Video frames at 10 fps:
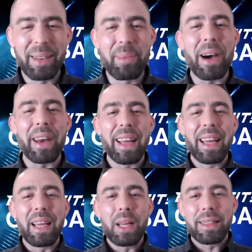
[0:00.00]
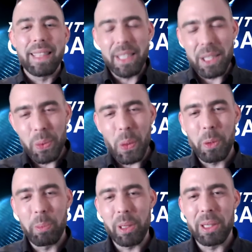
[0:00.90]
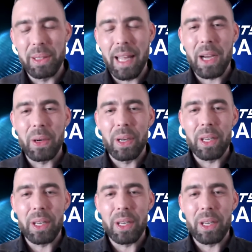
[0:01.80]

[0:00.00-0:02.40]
But this is what we're building now,